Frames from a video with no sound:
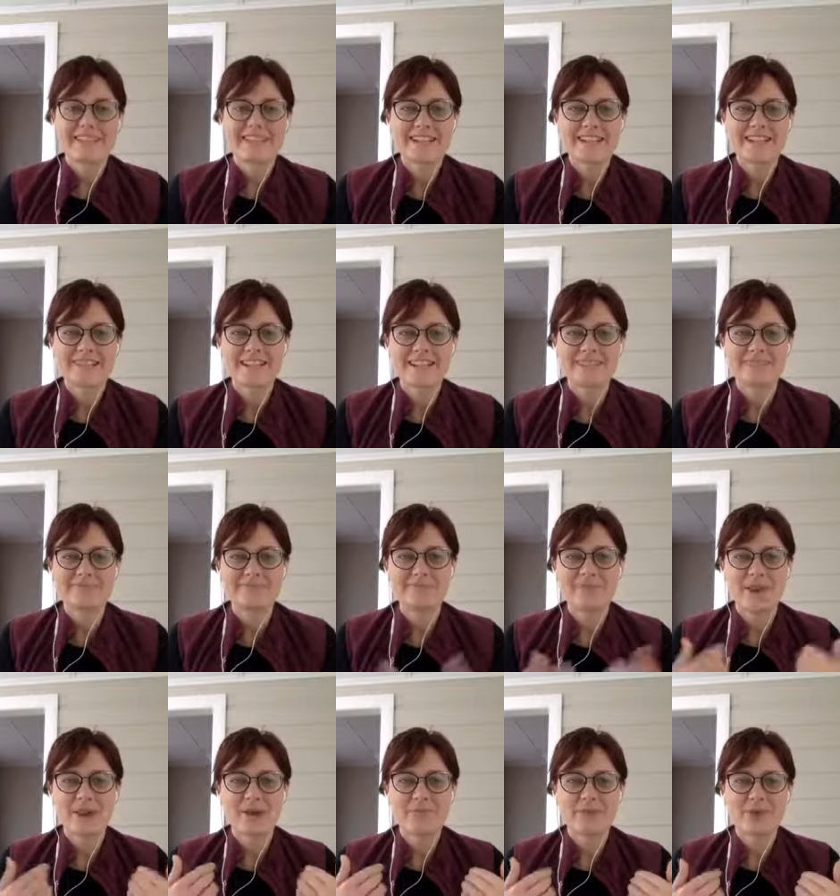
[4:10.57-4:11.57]
that's it.
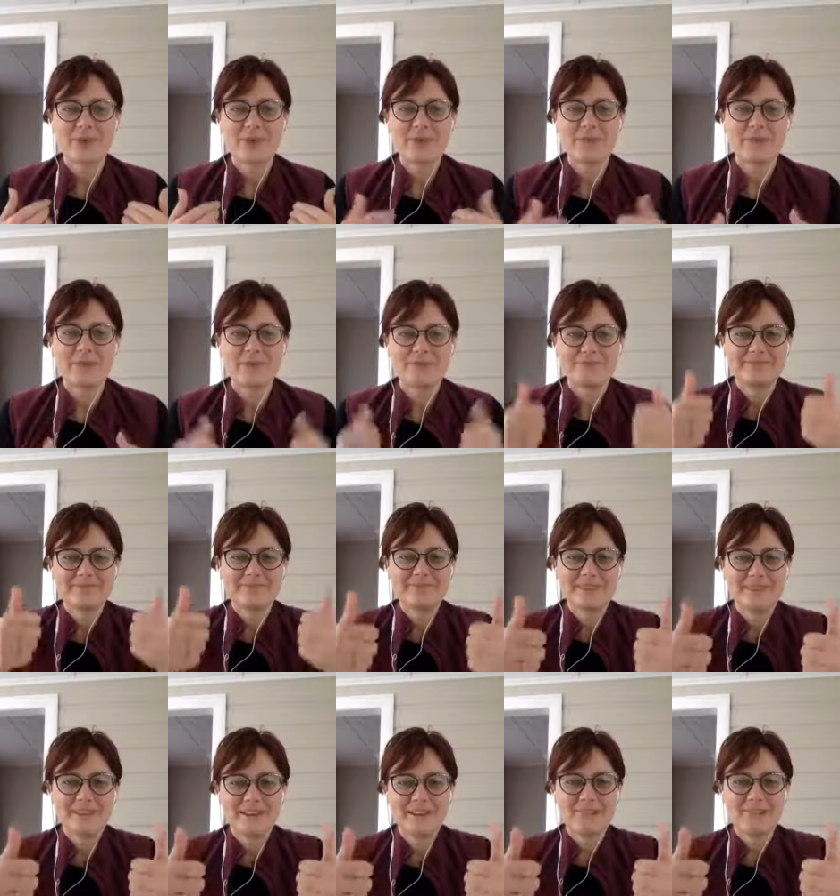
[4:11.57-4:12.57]
I'm human.
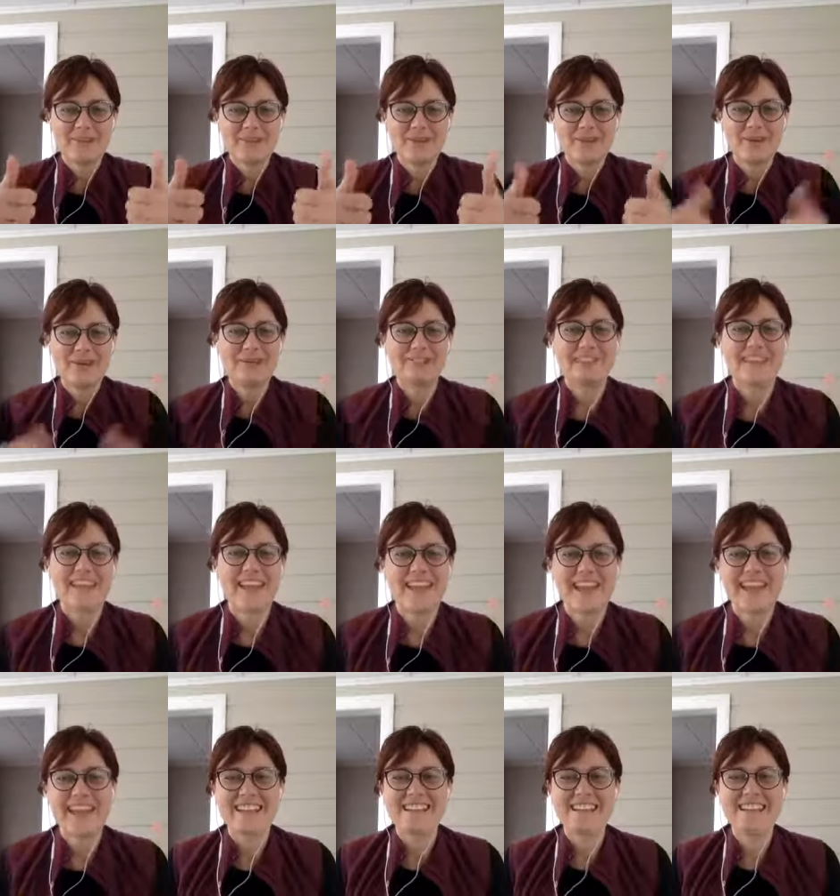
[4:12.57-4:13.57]
Love you all,
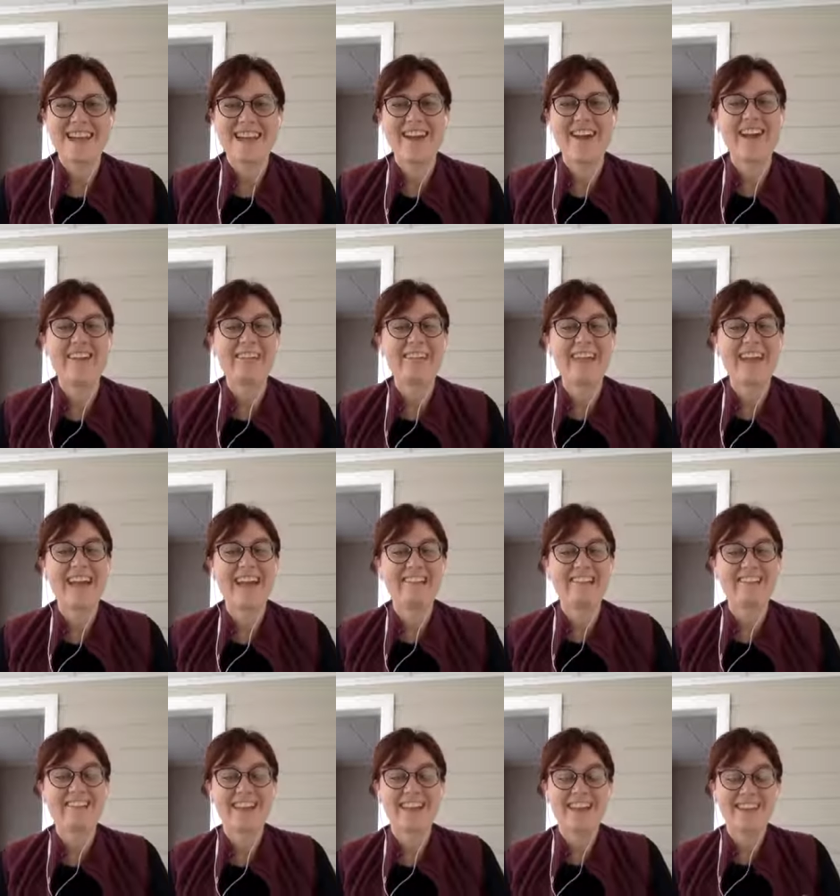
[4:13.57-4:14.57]
and I hope you
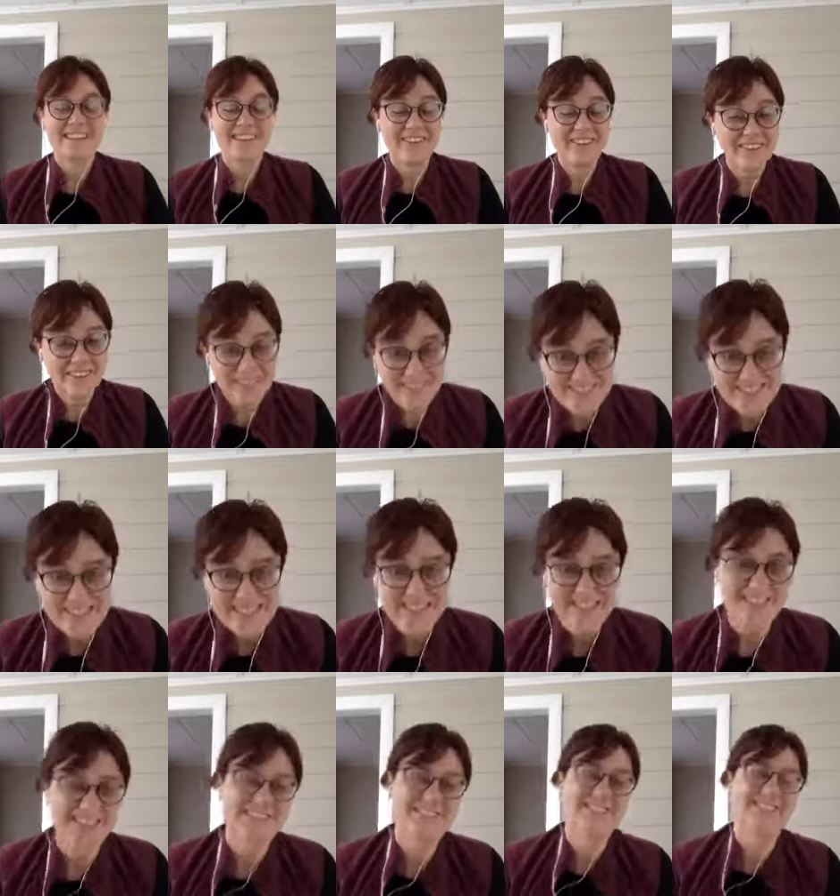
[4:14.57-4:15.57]
have an
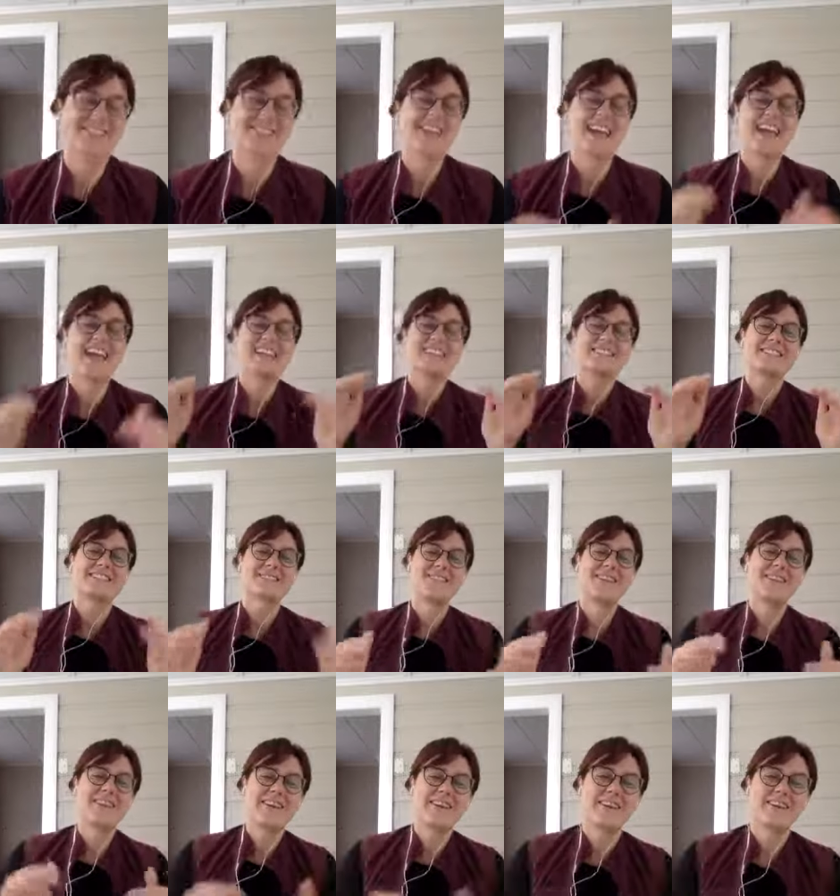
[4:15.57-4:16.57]
awesome, awesome day.
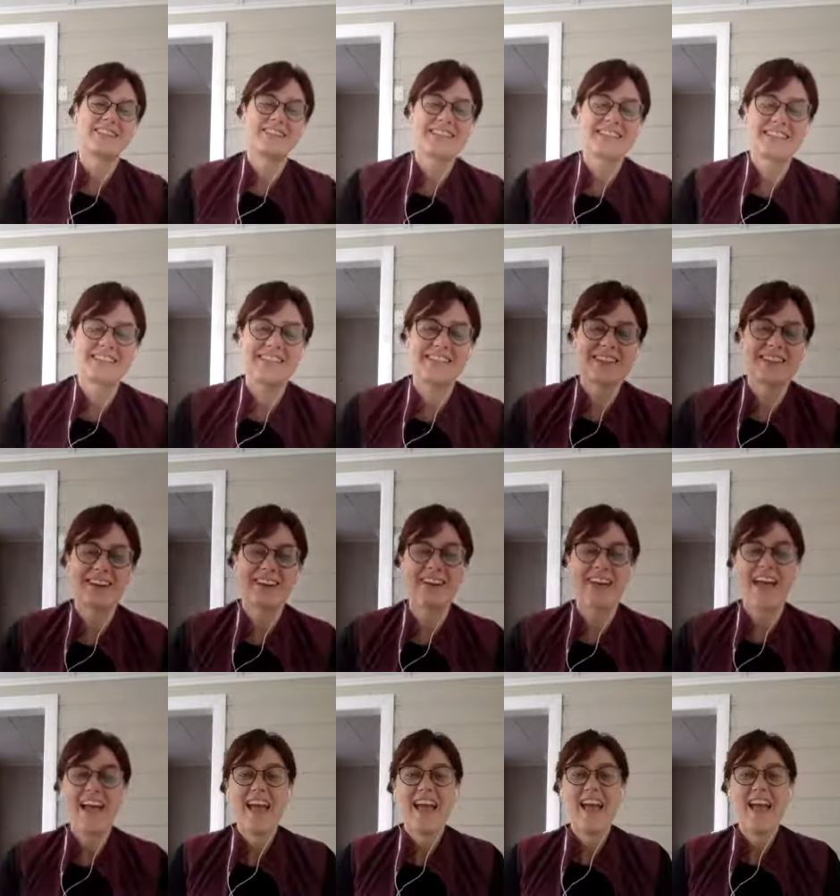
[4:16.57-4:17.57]
Tomorrow I'll see
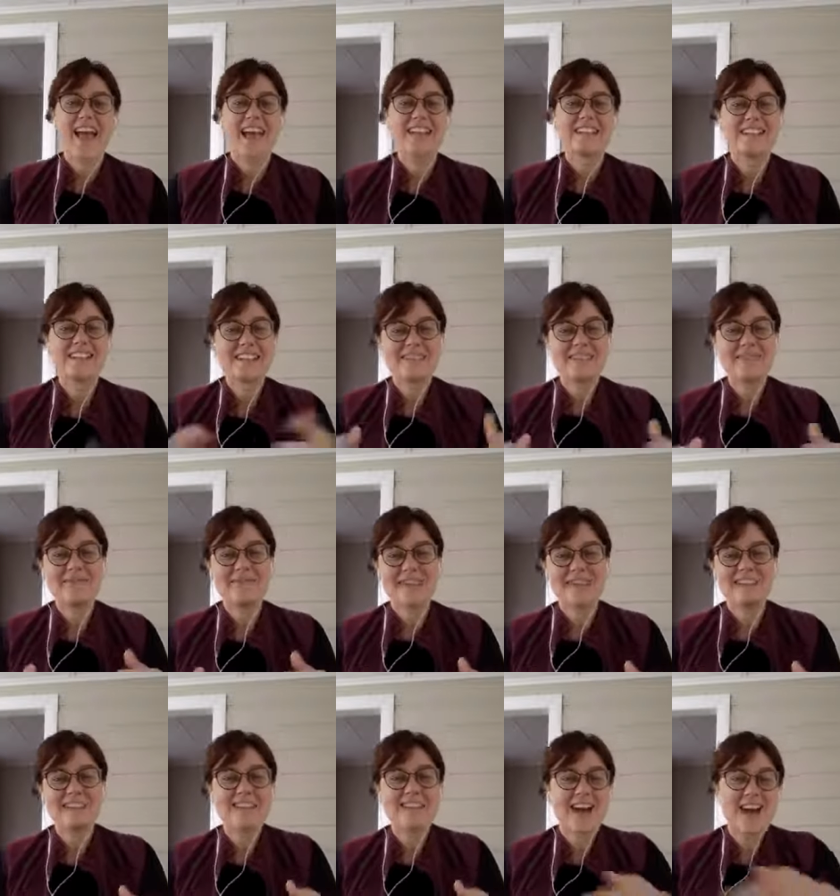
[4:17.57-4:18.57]
you, and in the
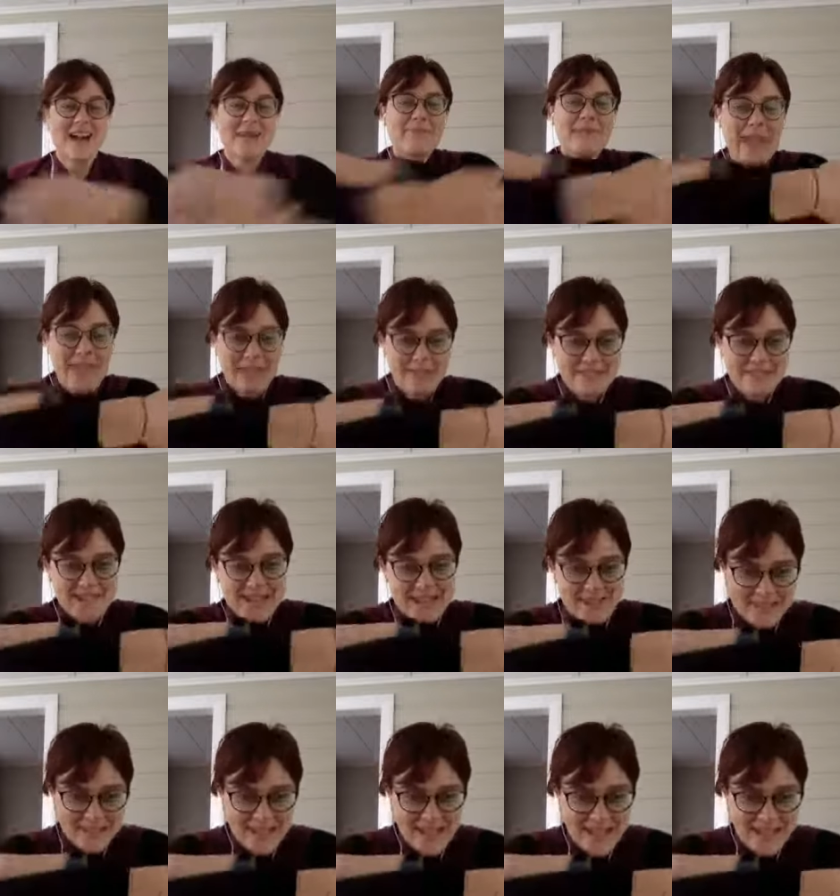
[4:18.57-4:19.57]
meantime, heaps and
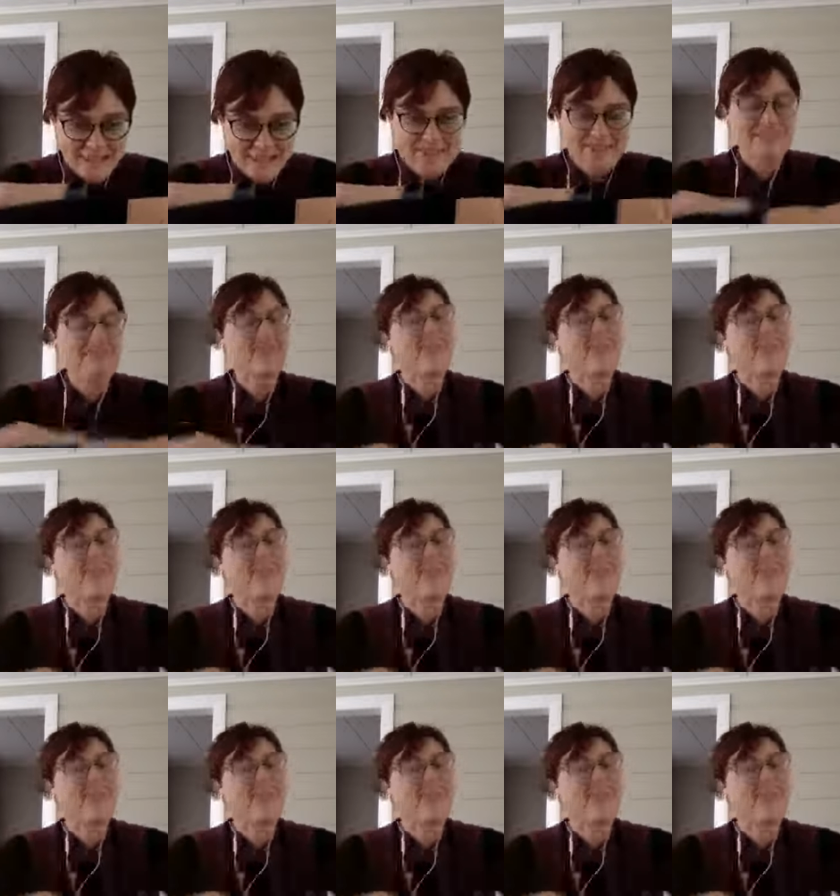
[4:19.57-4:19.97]
heaps and heaps